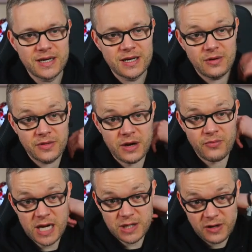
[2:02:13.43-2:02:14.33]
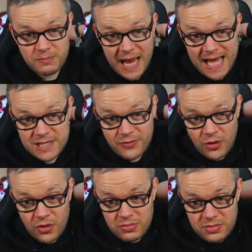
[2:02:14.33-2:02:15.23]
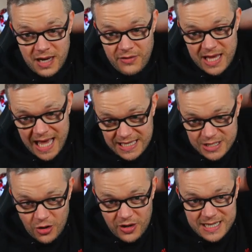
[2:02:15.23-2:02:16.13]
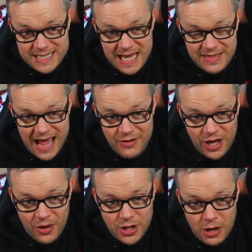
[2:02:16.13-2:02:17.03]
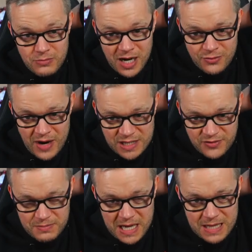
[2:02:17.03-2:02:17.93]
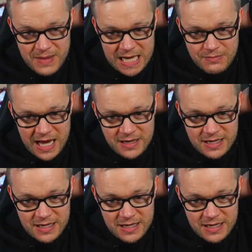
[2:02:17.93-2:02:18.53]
that Rashford plays for. Harry Kane's not going to sit there and go, I don't mind Rashford being the main man.